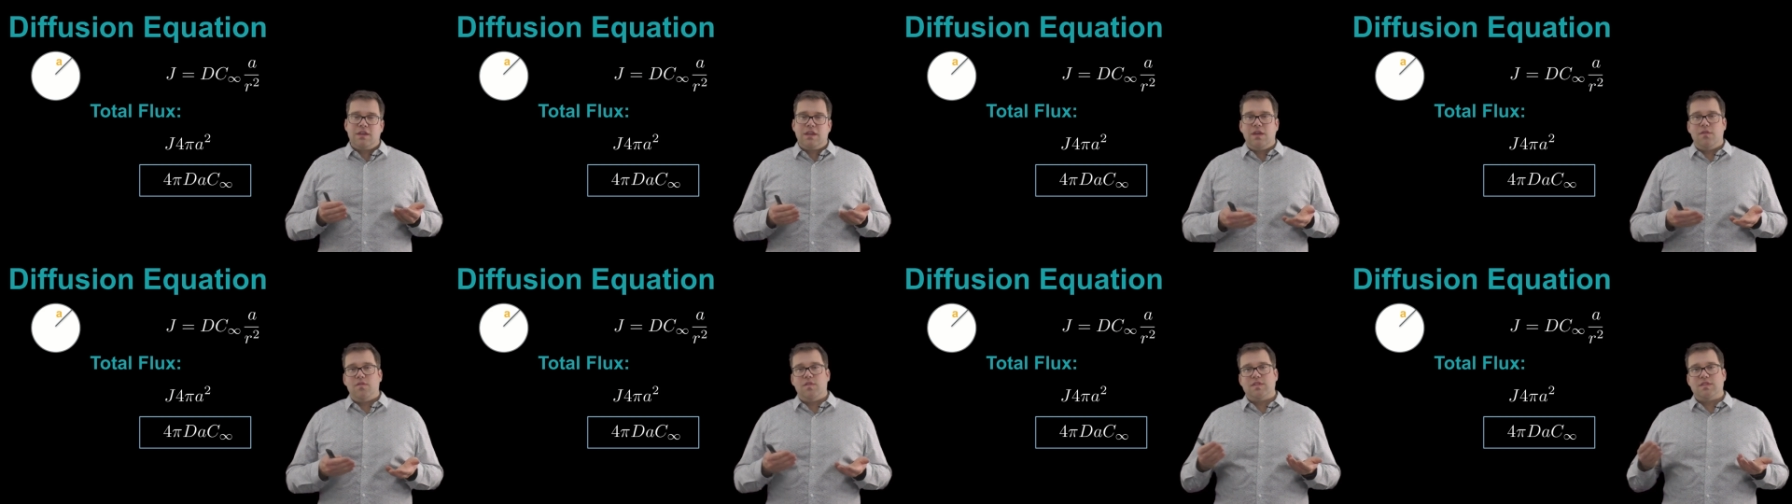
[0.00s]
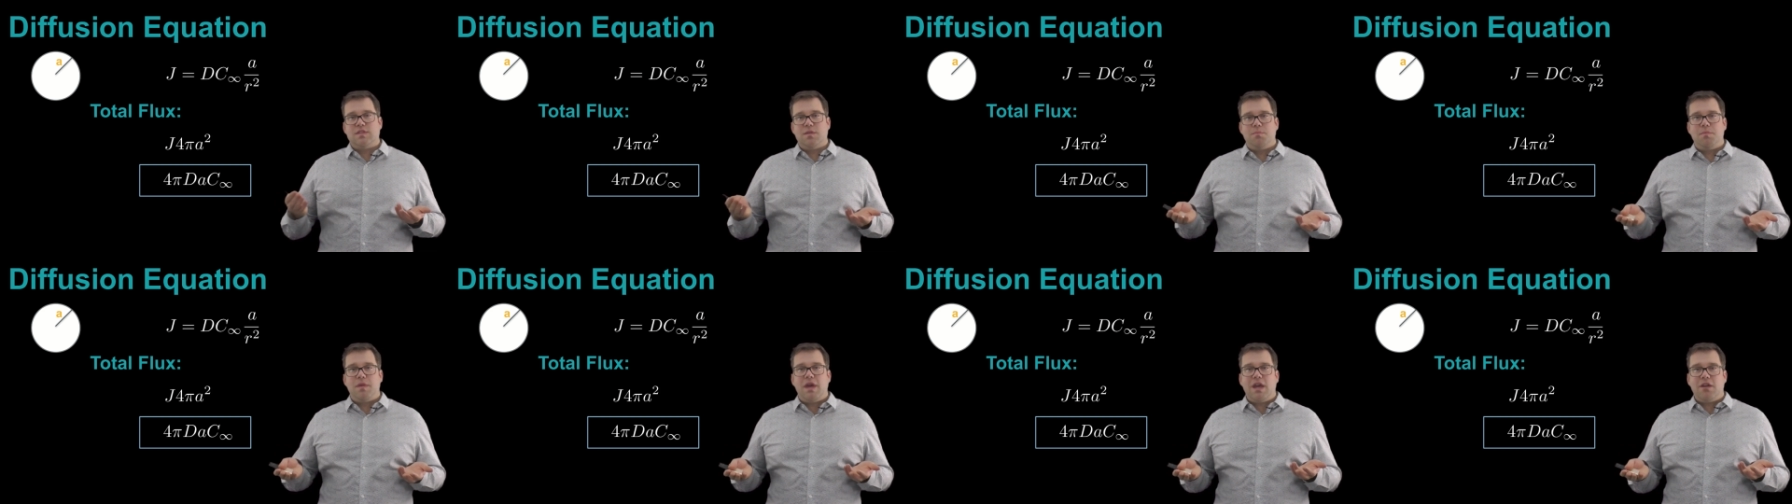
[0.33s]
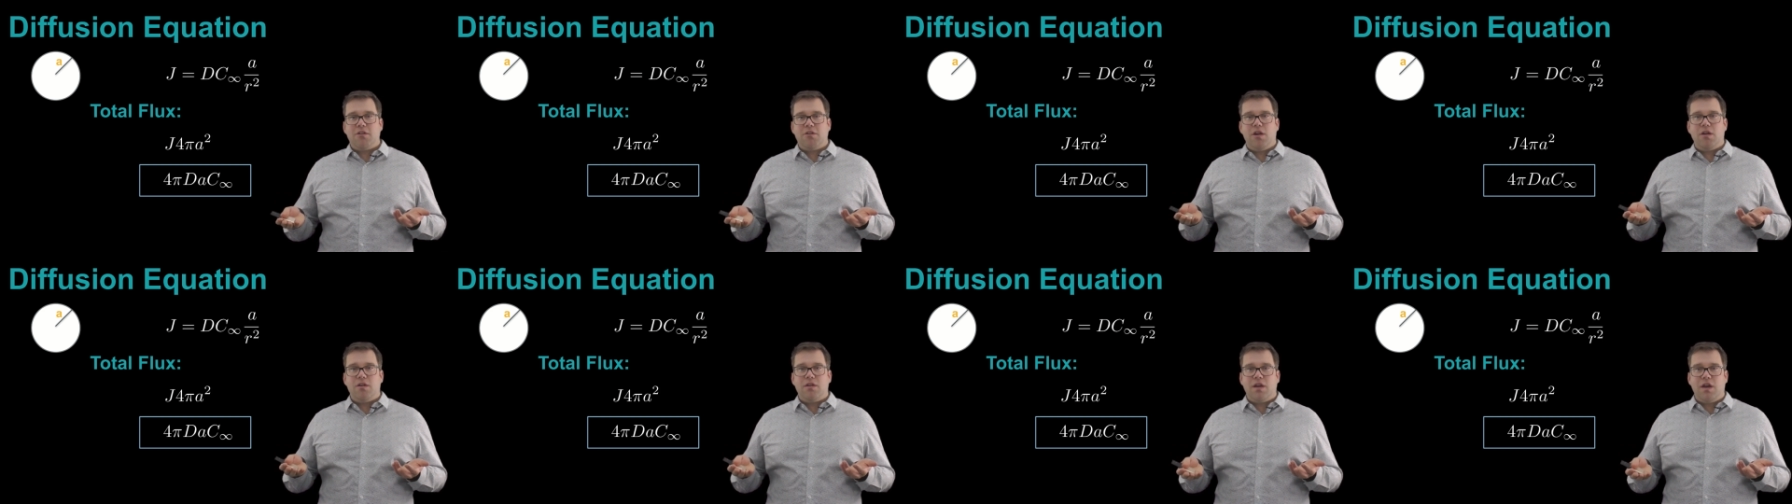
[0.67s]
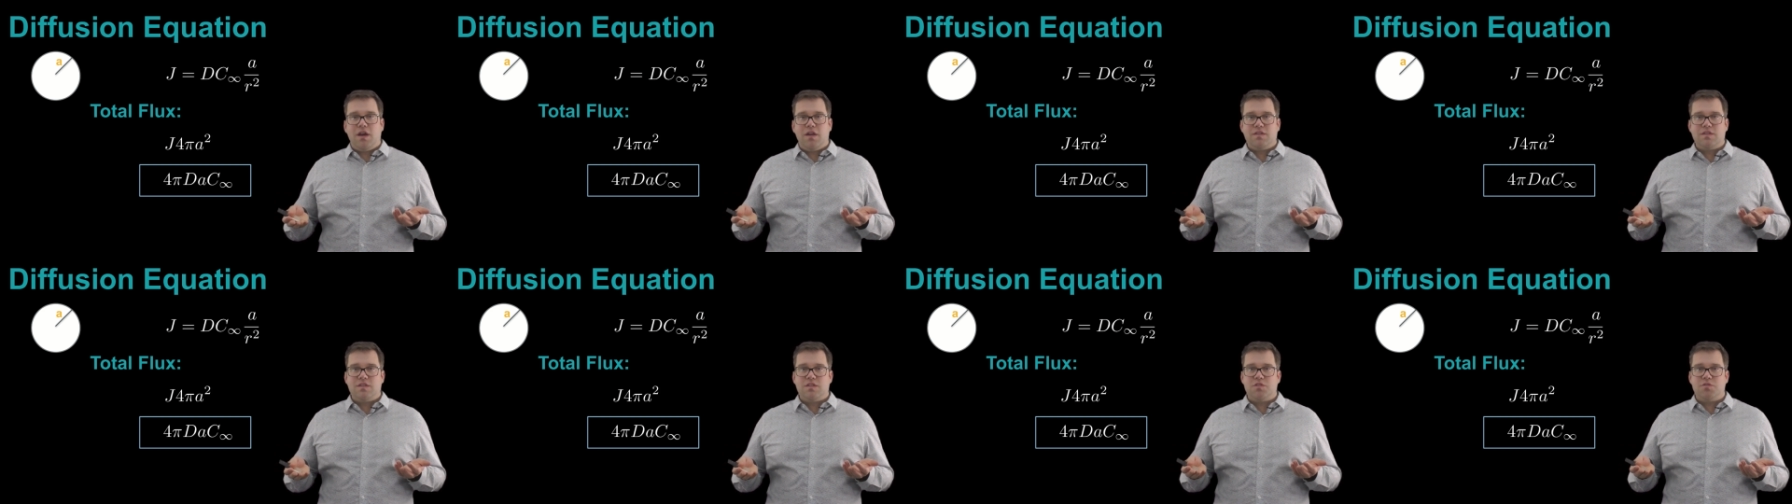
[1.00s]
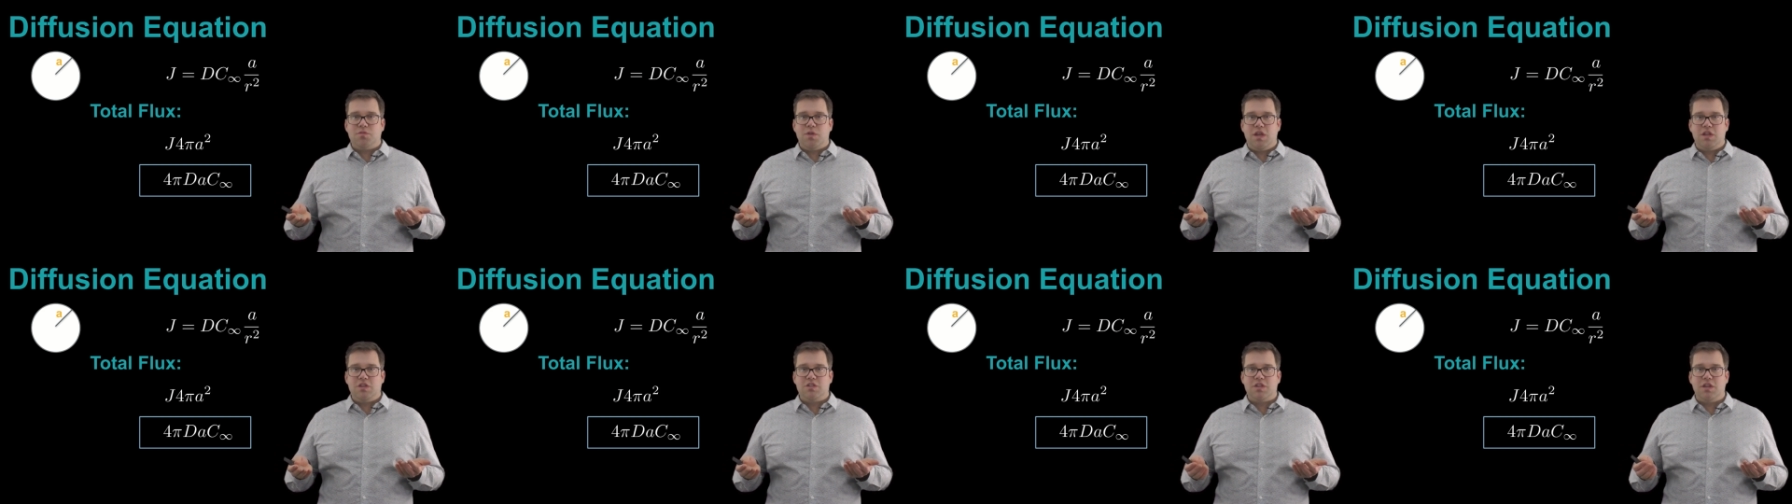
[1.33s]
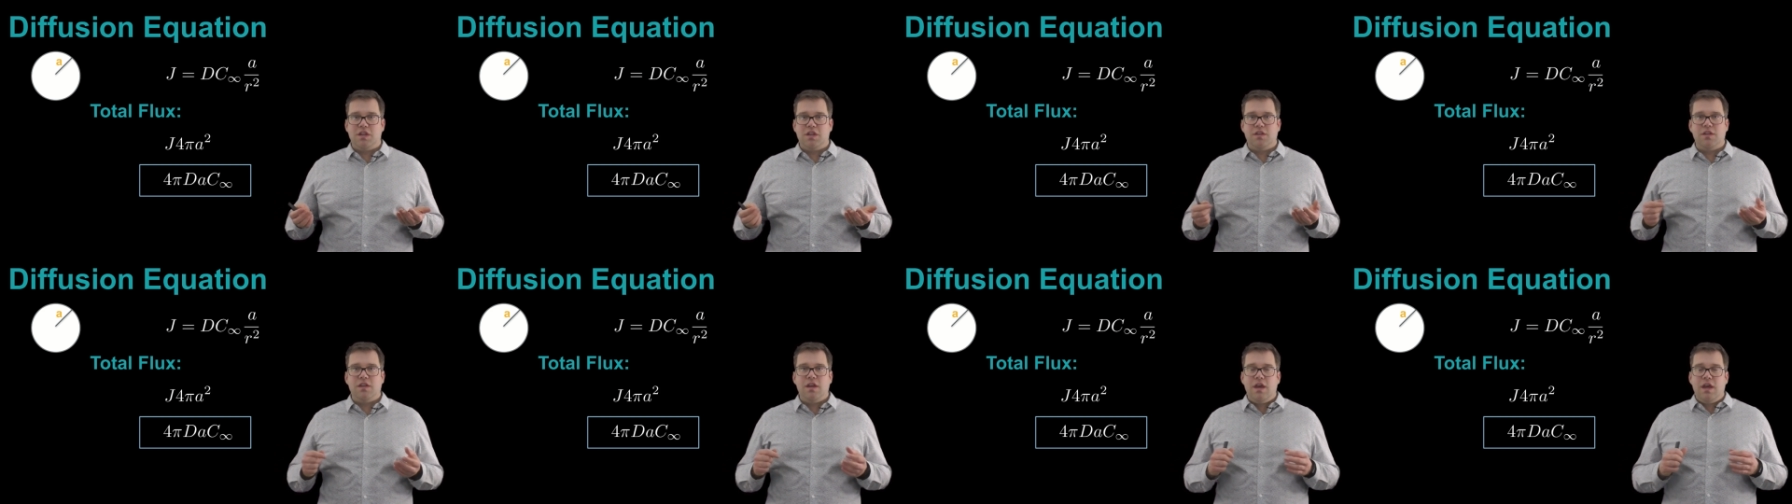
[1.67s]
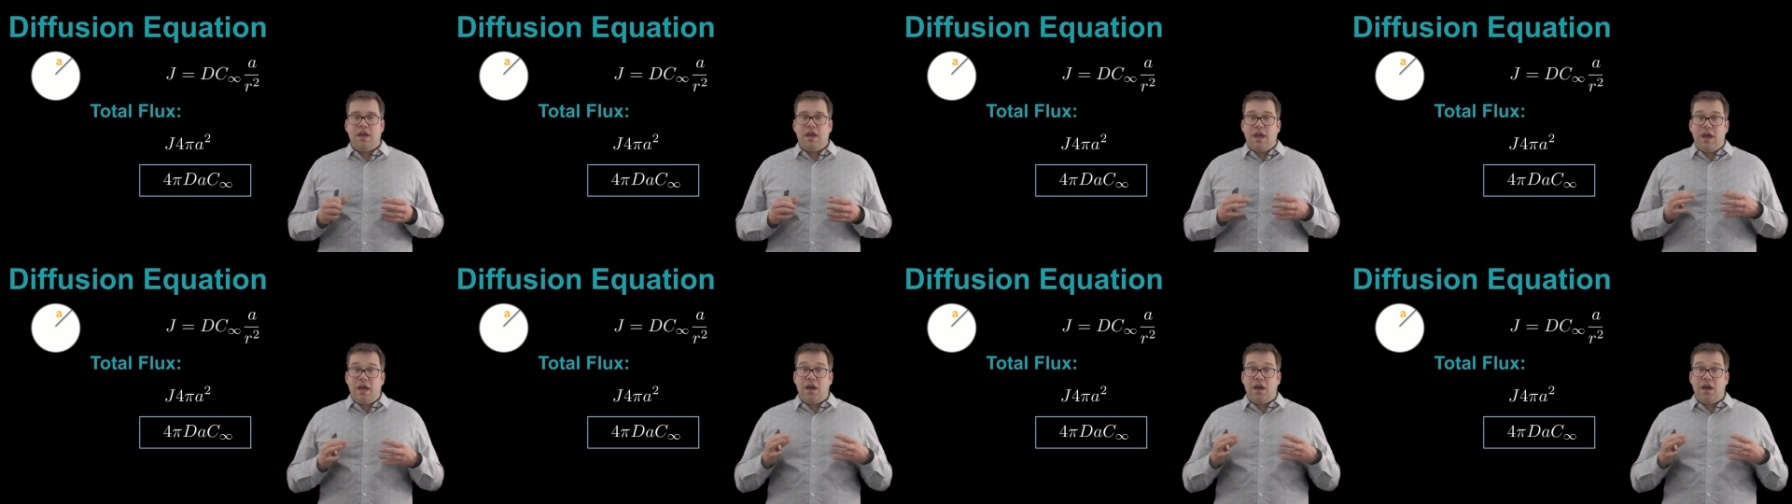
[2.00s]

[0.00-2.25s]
given some background concentration,